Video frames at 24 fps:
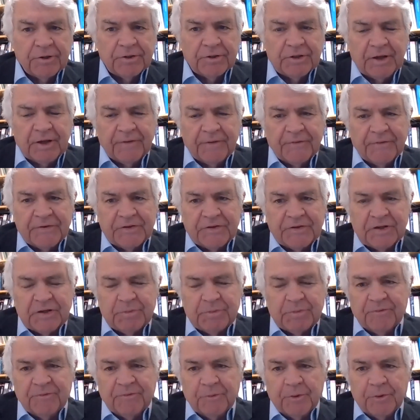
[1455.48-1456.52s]
deficits
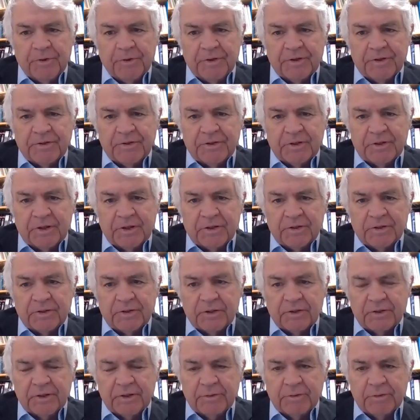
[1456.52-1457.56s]
before this, as
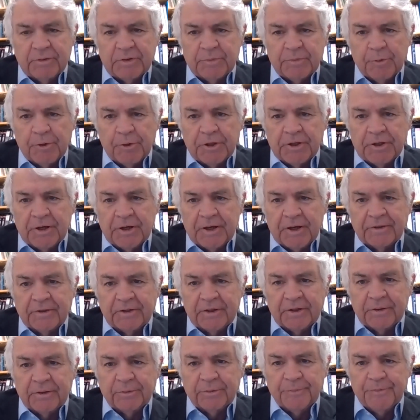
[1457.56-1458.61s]
Lee was pointing out,
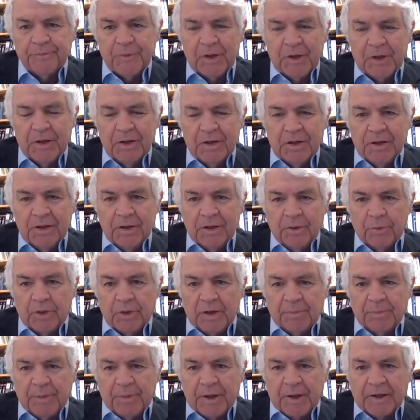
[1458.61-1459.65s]
then it went
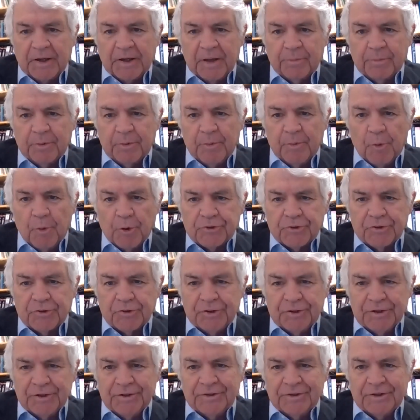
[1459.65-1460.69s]
up by a couple more
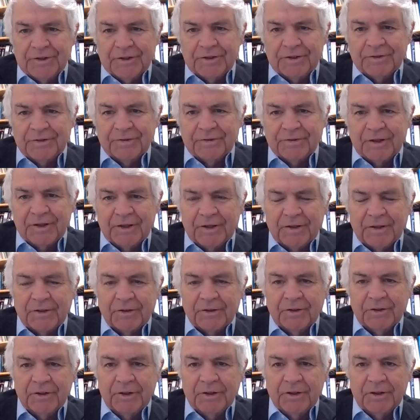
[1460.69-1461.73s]
trillion, and
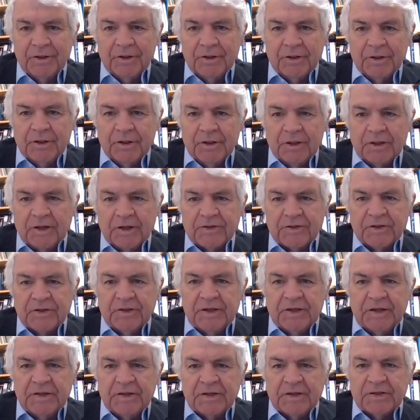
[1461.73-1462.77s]
it doesn't
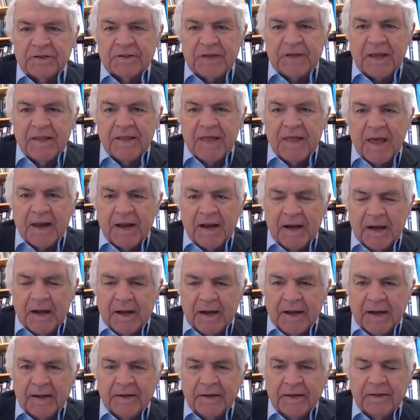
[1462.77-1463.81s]
need to stay that
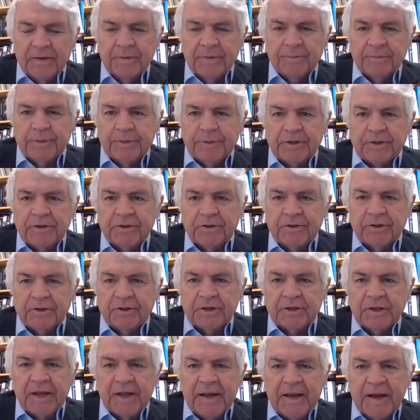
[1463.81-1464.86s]
high, but you
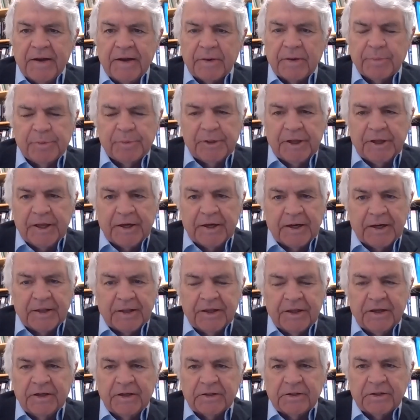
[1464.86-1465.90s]
can lay out a plan. And I
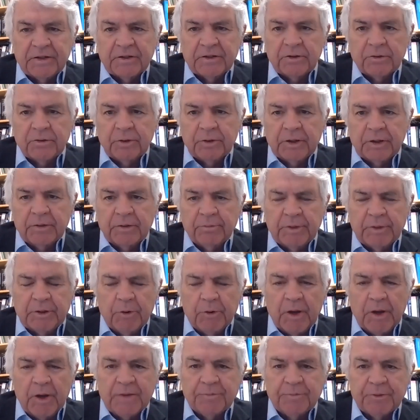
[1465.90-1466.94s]
think it would be
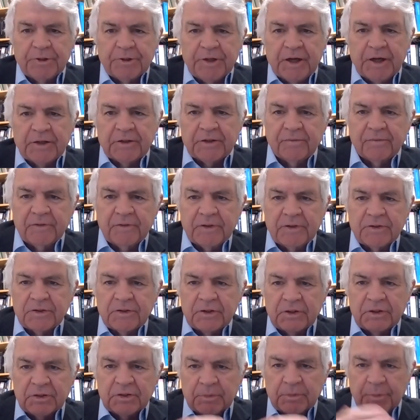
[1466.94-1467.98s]
quite productive. Is
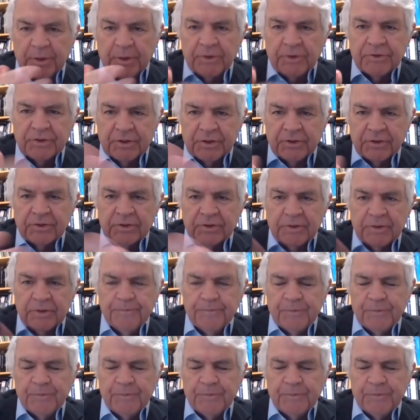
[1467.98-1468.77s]
suppose there's